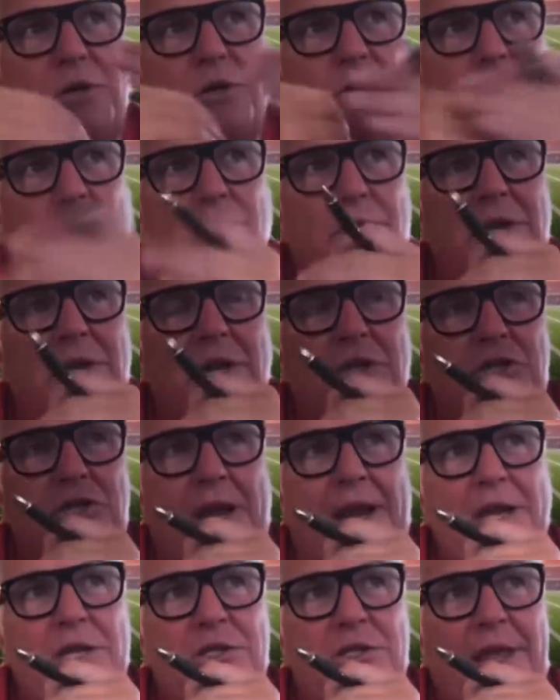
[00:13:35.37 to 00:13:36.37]
do a
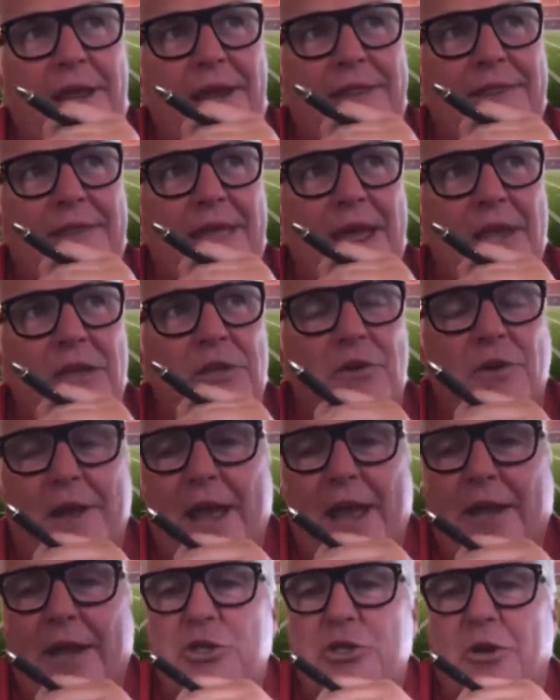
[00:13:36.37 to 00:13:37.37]
change like that, you
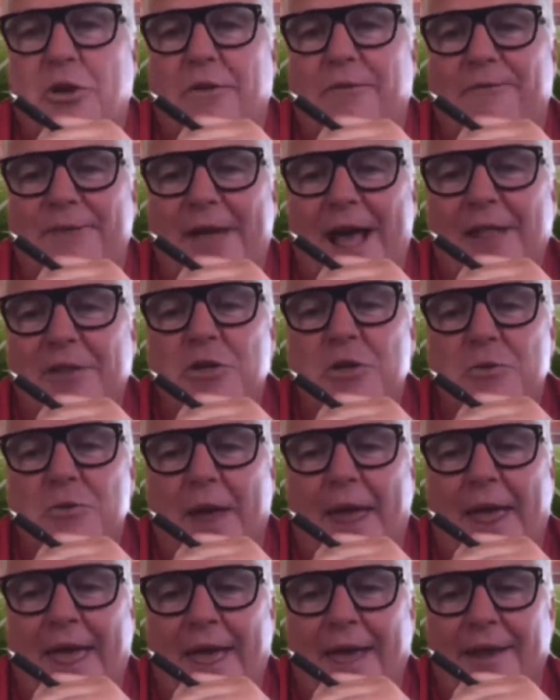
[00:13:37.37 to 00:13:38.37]
got to show value
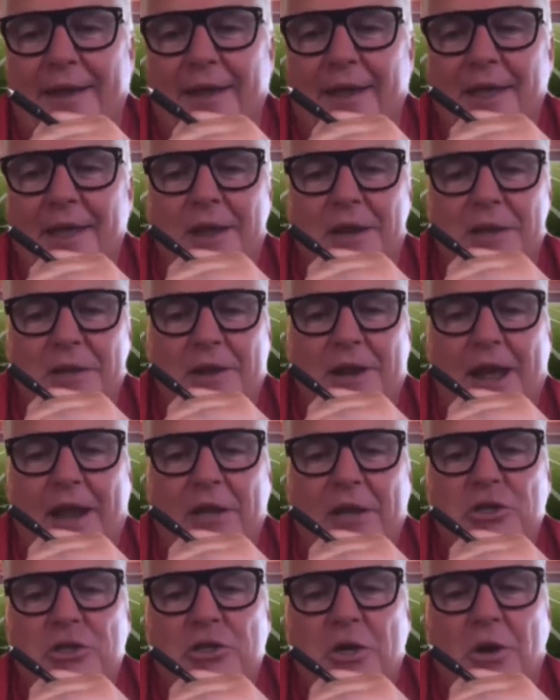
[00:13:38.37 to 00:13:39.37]
add. You got
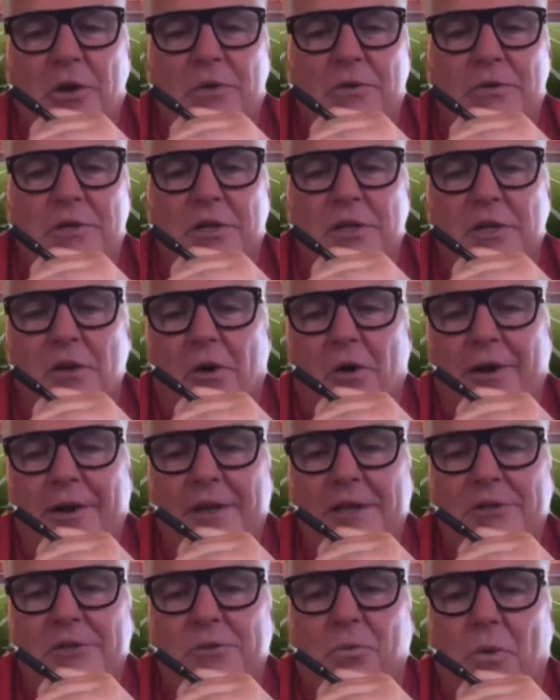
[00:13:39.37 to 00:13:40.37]
to show to the
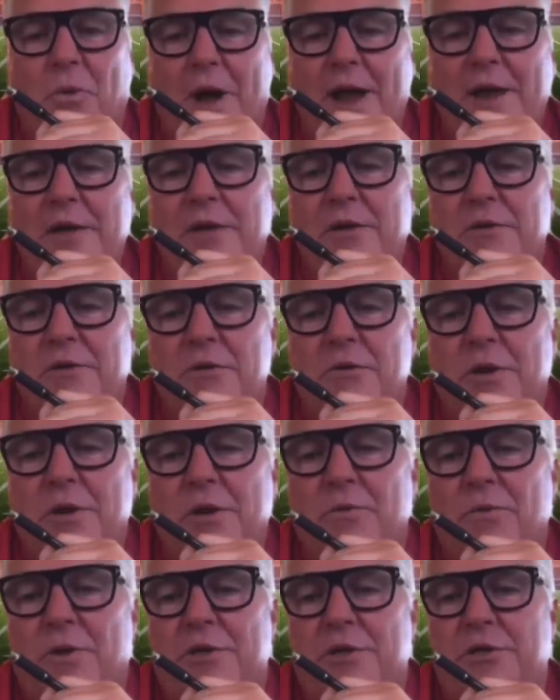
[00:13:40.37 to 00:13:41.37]
audience why you're
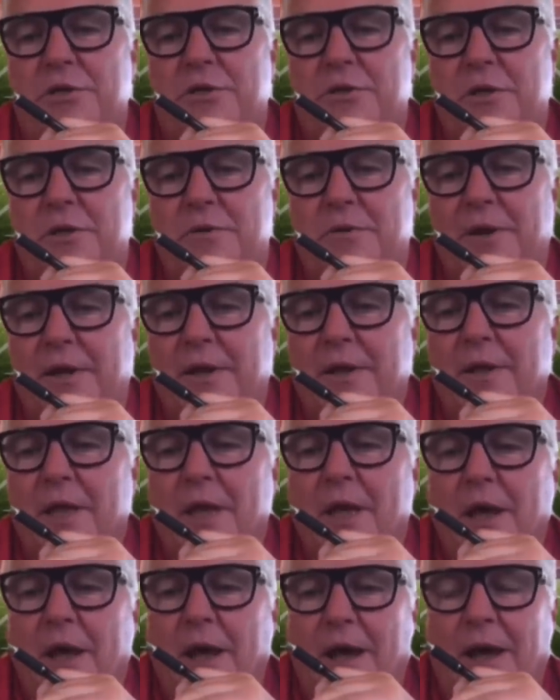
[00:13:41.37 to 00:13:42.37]
doing what you're doing.
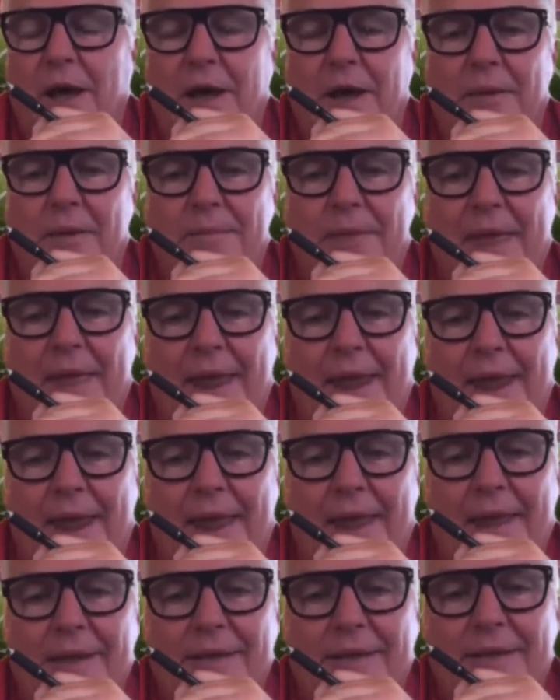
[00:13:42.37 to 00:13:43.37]
Not
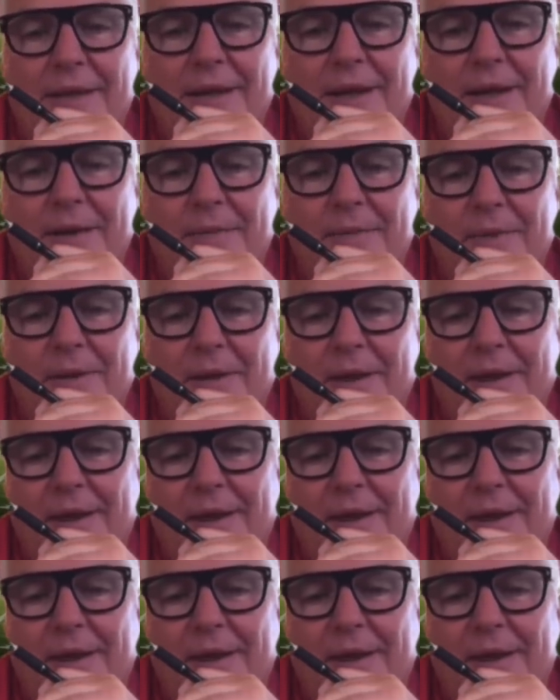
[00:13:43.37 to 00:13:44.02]
that